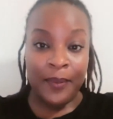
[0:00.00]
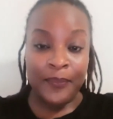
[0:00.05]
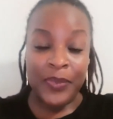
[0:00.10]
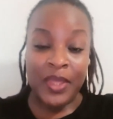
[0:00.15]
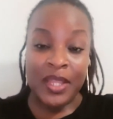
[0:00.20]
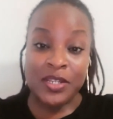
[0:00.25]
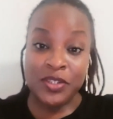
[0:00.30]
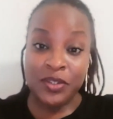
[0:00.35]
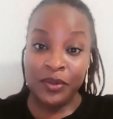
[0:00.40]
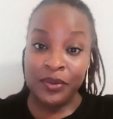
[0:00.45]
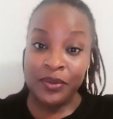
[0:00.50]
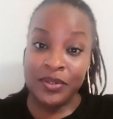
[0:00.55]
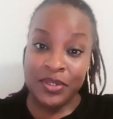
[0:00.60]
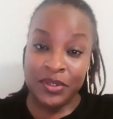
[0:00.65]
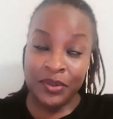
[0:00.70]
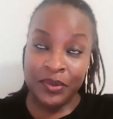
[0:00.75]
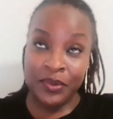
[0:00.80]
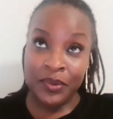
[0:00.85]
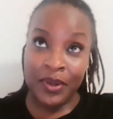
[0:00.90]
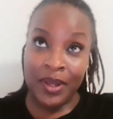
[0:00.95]
They
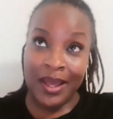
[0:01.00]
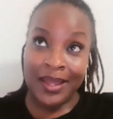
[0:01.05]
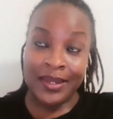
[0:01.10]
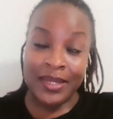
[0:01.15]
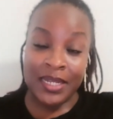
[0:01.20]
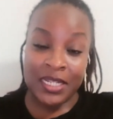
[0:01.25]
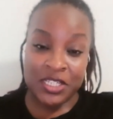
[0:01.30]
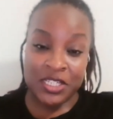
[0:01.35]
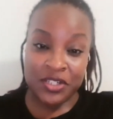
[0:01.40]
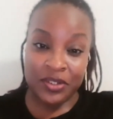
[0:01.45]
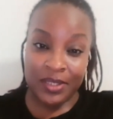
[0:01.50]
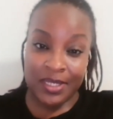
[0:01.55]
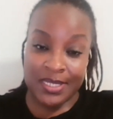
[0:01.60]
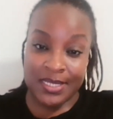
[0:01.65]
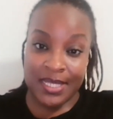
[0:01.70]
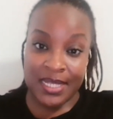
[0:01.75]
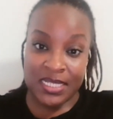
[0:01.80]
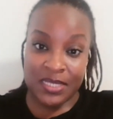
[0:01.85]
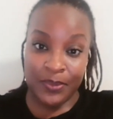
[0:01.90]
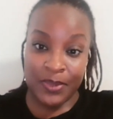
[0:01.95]
do initial
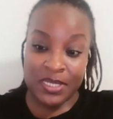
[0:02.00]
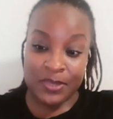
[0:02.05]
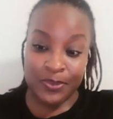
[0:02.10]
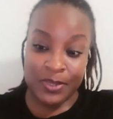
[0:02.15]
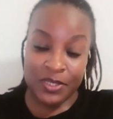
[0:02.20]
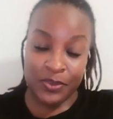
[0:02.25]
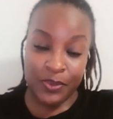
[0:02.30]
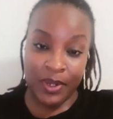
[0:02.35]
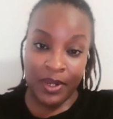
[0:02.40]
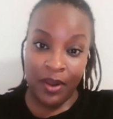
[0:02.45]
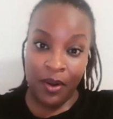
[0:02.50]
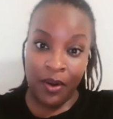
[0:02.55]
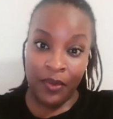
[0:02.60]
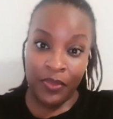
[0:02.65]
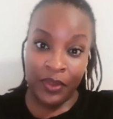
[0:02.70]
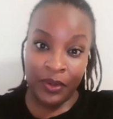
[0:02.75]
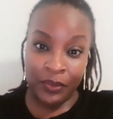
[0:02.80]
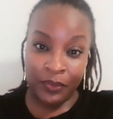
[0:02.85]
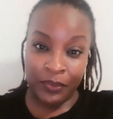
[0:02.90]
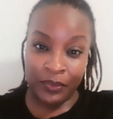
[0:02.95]
assessments between all
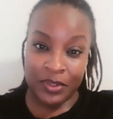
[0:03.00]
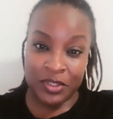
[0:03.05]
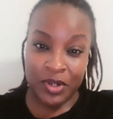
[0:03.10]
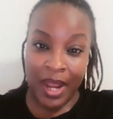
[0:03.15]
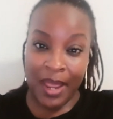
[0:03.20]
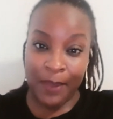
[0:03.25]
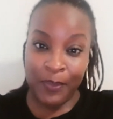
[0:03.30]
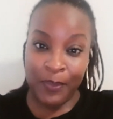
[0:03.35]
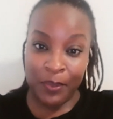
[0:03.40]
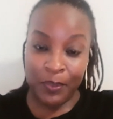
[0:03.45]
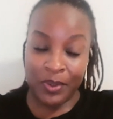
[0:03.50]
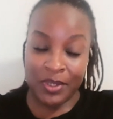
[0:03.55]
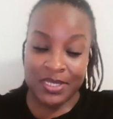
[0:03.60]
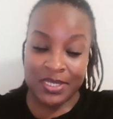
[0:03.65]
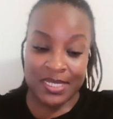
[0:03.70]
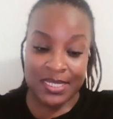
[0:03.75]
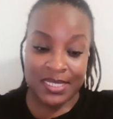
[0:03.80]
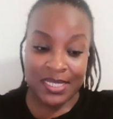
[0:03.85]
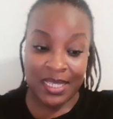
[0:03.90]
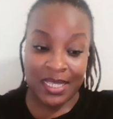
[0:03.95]
the tribe members
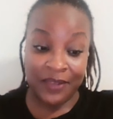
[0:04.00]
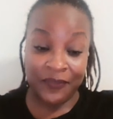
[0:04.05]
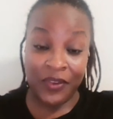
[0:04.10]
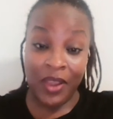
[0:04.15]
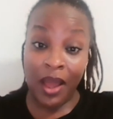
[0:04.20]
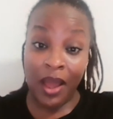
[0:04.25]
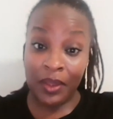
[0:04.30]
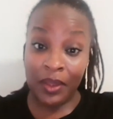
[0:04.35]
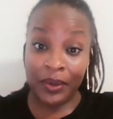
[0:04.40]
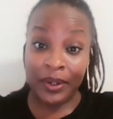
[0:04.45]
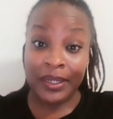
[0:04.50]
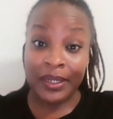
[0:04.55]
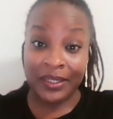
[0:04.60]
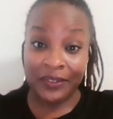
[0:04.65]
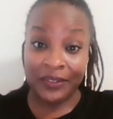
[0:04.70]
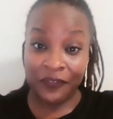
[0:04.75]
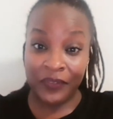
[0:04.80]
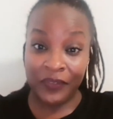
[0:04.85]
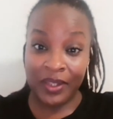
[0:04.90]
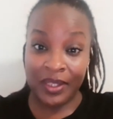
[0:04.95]
to see if y'all are a
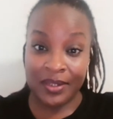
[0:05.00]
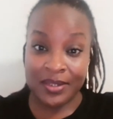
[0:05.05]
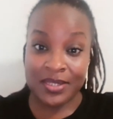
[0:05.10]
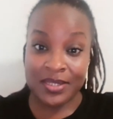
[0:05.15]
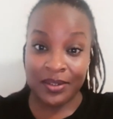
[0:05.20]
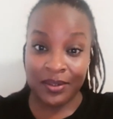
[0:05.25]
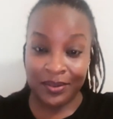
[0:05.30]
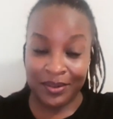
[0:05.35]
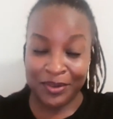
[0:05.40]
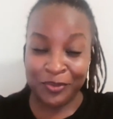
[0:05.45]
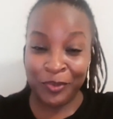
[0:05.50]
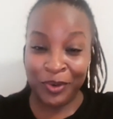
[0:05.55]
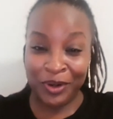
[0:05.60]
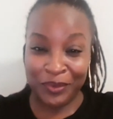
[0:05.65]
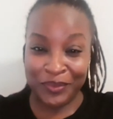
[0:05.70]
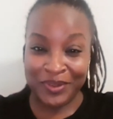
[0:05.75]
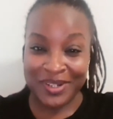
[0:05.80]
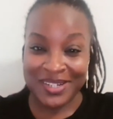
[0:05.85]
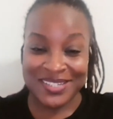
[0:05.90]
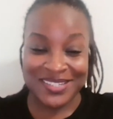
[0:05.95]
good fit to
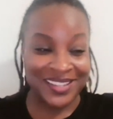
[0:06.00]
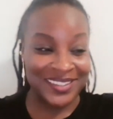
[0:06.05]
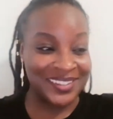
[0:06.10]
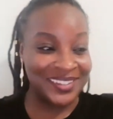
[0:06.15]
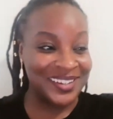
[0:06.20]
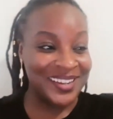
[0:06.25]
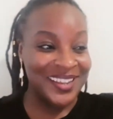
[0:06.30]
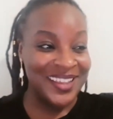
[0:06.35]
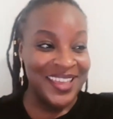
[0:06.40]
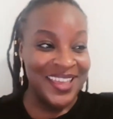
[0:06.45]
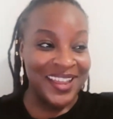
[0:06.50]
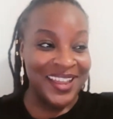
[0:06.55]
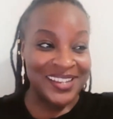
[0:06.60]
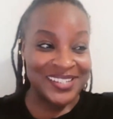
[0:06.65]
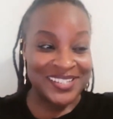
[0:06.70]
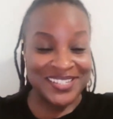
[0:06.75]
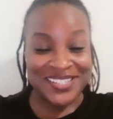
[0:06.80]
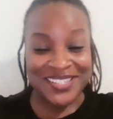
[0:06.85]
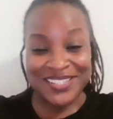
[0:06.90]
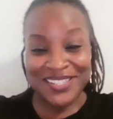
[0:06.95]
work with each other. And
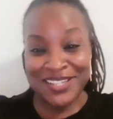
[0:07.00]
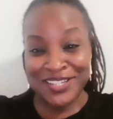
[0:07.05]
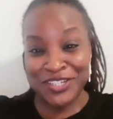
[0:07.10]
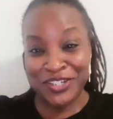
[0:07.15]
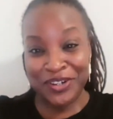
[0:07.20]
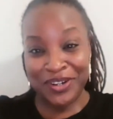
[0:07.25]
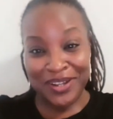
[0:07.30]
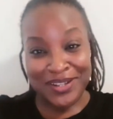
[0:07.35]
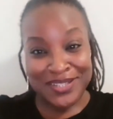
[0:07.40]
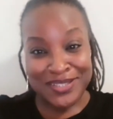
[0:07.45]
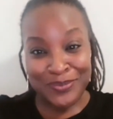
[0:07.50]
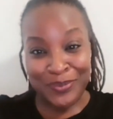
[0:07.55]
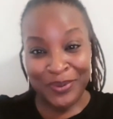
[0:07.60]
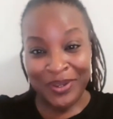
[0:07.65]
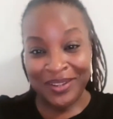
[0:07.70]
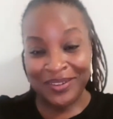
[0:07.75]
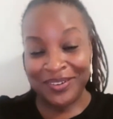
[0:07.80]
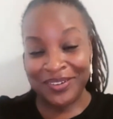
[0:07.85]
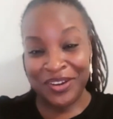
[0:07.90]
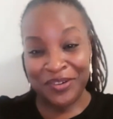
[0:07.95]
just because that's your
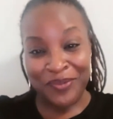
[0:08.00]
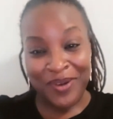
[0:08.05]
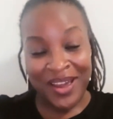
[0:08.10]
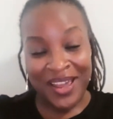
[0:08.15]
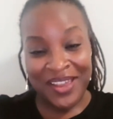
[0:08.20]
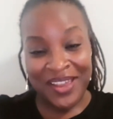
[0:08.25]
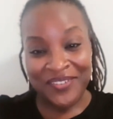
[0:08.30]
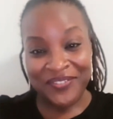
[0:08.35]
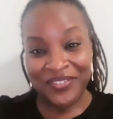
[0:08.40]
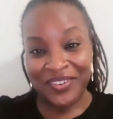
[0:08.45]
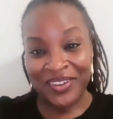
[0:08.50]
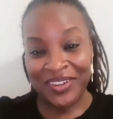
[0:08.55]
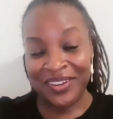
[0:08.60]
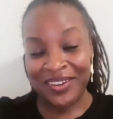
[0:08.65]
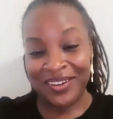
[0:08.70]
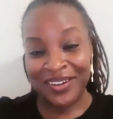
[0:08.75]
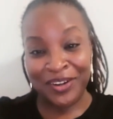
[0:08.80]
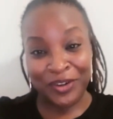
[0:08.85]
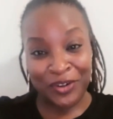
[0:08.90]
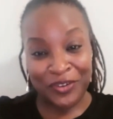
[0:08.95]
husband or your wife or
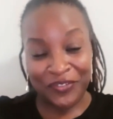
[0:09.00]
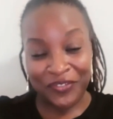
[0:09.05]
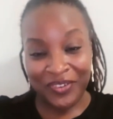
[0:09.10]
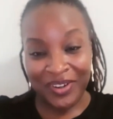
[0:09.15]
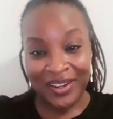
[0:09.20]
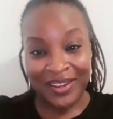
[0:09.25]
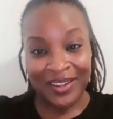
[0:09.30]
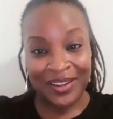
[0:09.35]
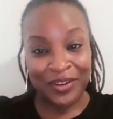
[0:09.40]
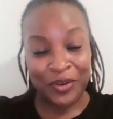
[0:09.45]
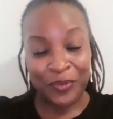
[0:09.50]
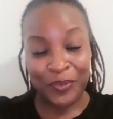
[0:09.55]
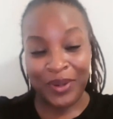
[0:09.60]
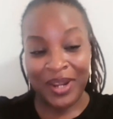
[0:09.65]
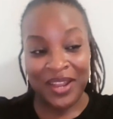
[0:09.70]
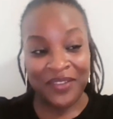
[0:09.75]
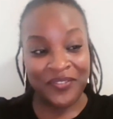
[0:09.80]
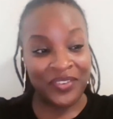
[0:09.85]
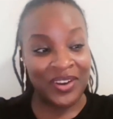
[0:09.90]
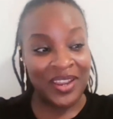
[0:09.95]
your girlfriend or
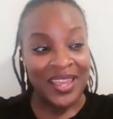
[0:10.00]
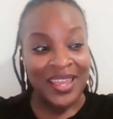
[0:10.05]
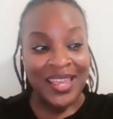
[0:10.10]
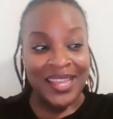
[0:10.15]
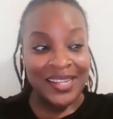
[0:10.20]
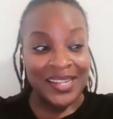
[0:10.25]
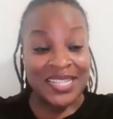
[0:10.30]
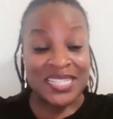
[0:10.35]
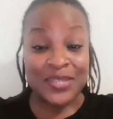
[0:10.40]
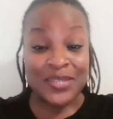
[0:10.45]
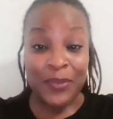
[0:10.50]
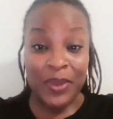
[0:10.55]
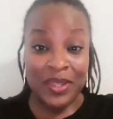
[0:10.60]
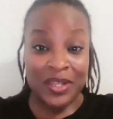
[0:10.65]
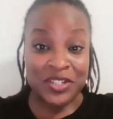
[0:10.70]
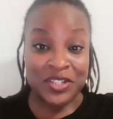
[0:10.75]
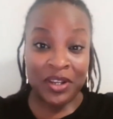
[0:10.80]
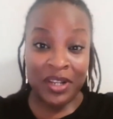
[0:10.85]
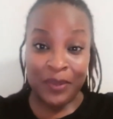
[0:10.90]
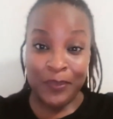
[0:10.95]
whatever, doesn't mean
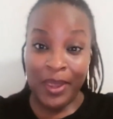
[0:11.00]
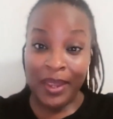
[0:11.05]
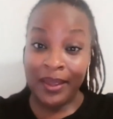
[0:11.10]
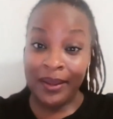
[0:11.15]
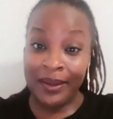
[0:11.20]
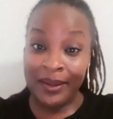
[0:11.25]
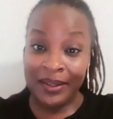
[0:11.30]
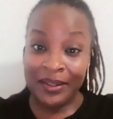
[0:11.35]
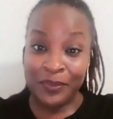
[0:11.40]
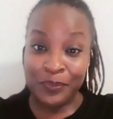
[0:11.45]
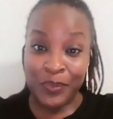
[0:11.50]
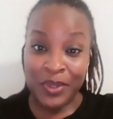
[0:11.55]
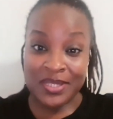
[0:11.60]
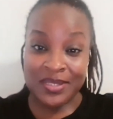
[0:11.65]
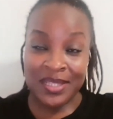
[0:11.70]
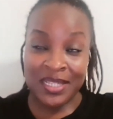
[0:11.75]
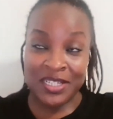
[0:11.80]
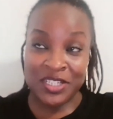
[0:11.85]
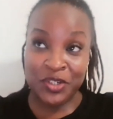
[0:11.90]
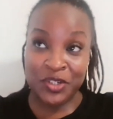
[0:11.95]
that you're going to make
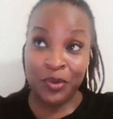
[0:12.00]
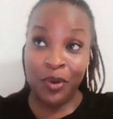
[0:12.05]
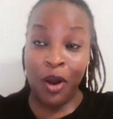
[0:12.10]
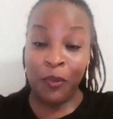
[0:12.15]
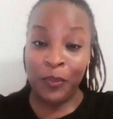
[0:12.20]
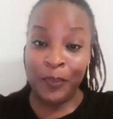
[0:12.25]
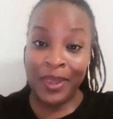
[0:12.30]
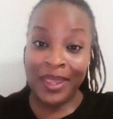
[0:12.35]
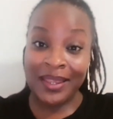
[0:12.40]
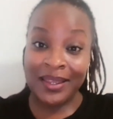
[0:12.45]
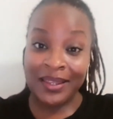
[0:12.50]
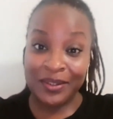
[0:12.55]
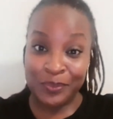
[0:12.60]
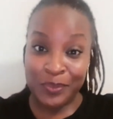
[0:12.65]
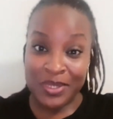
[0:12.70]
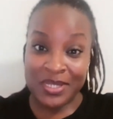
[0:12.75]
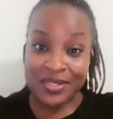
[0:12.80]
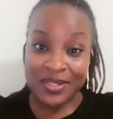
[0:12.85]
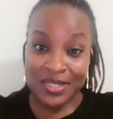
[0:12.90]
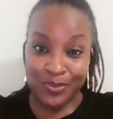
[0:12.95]
that you all will make good
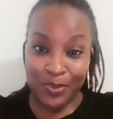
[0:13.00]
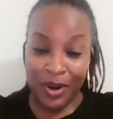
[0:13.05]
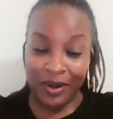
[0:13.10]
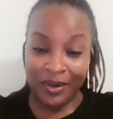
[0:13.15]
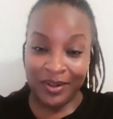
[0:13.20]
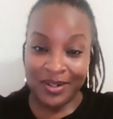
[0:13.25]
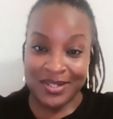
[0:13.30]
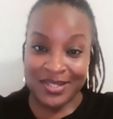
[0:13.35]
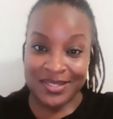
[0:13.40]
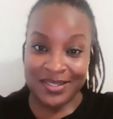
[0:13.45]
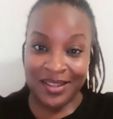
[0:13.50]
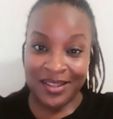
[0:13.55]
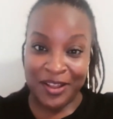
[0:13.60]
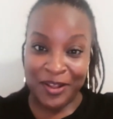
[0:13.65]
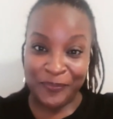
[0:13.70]
business partners.